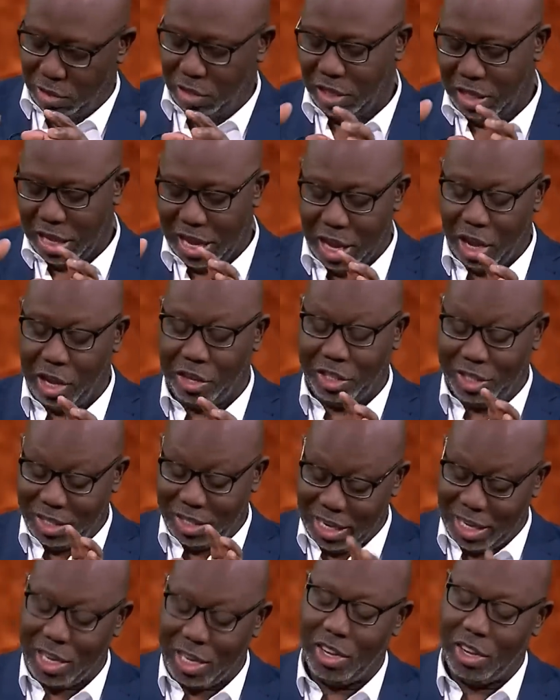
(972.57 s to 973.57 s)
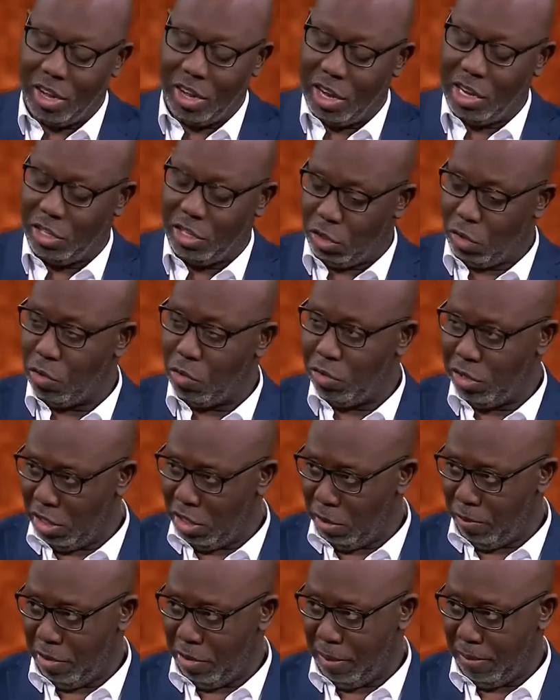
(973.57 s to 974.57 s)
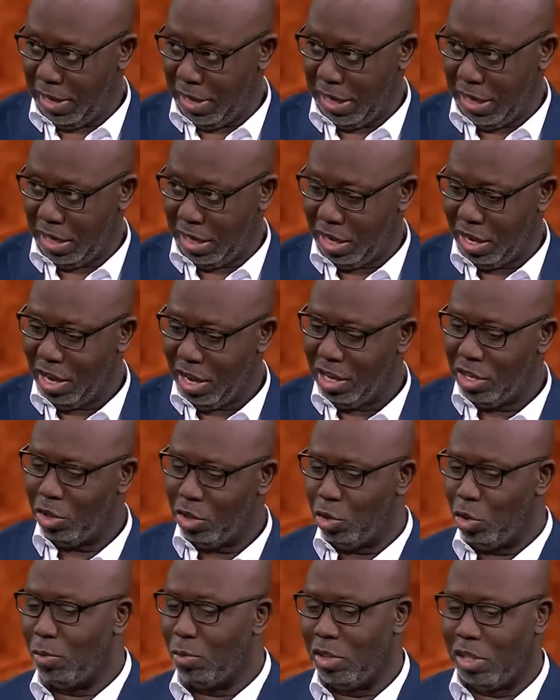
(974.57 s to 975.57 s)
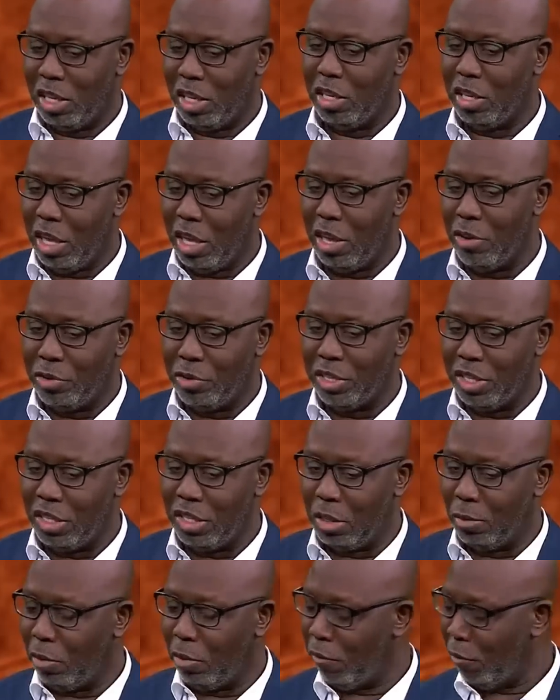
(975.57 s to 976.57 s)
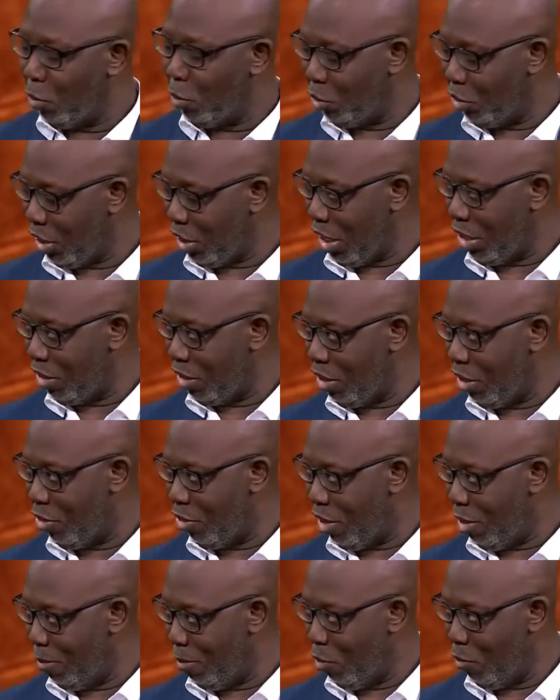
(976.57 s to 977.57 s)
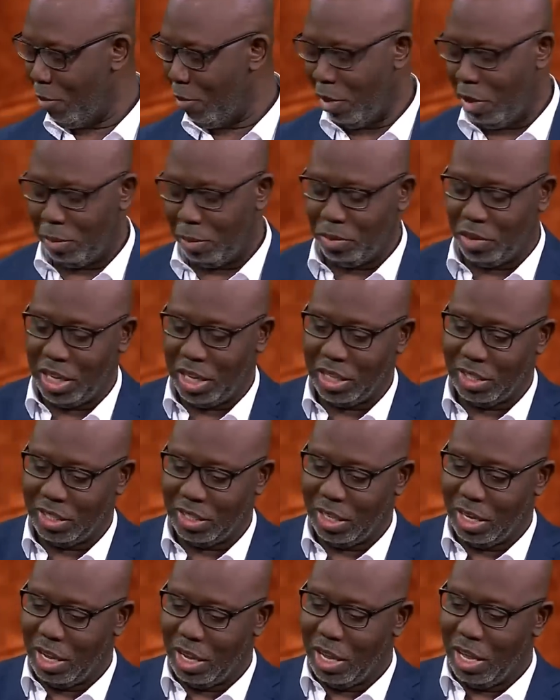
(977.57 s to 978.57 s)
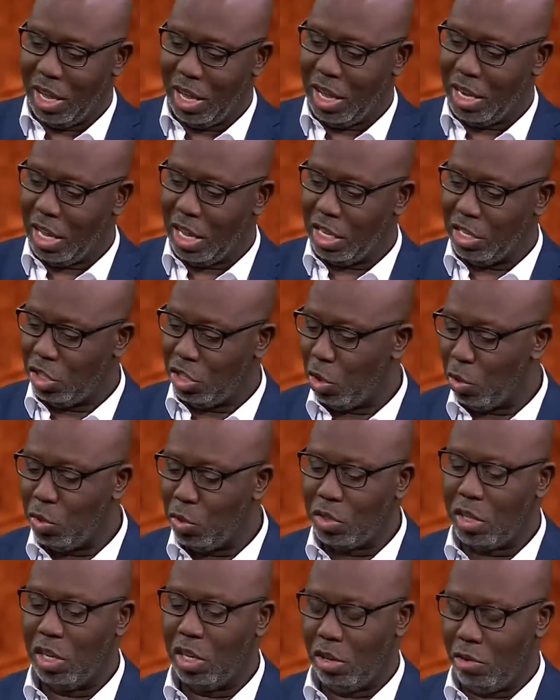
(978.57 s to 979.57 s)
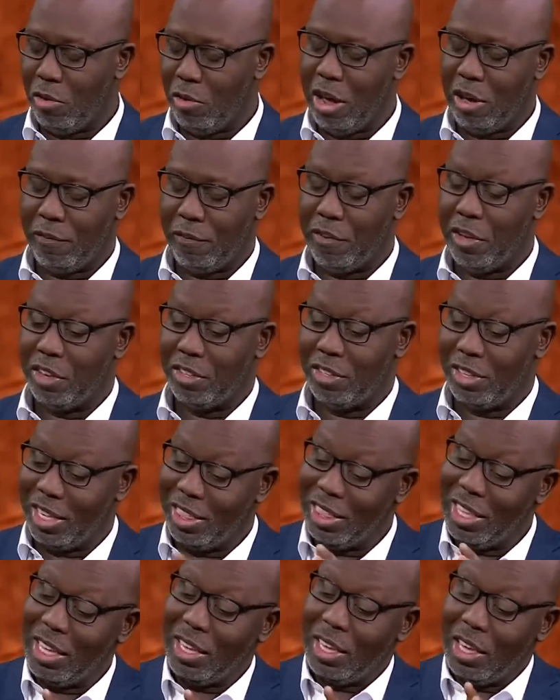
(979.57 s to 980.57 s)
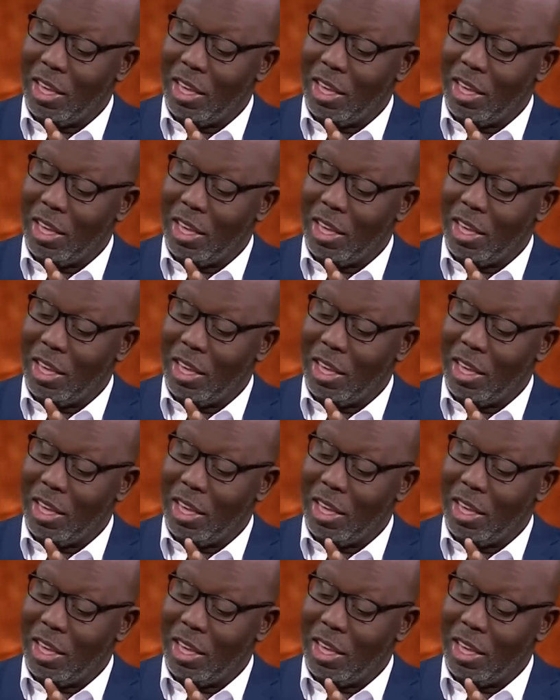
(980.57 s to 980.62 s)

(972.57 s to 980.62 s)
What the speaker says: they are the second highest scorers in the Premier League. So it's almost like the irresistible force against your immovable objects. Yeah. And so who's going to crack first? And I think...